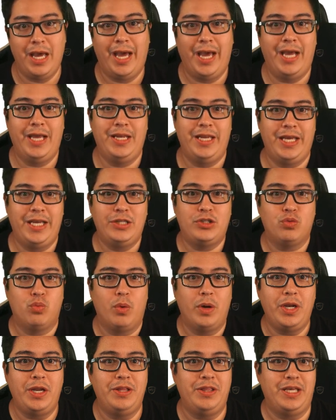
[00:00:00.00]
and each
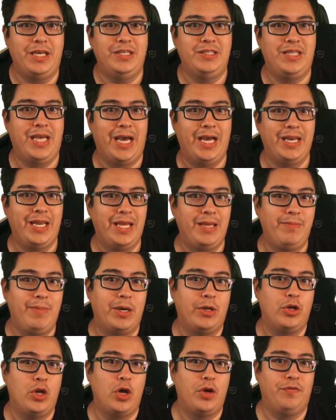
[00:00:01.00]
one of these had
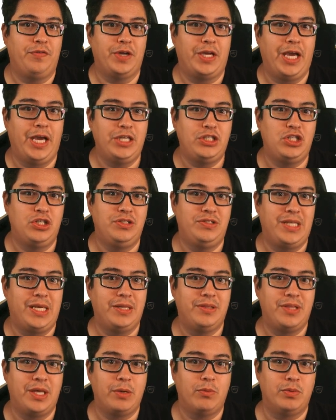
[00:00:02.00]
email notifications
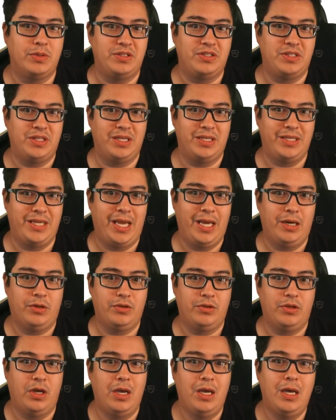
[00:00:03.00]
that they would send
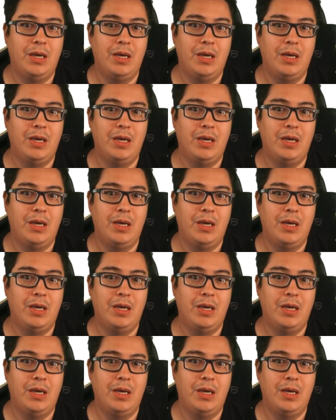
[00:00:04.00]
out,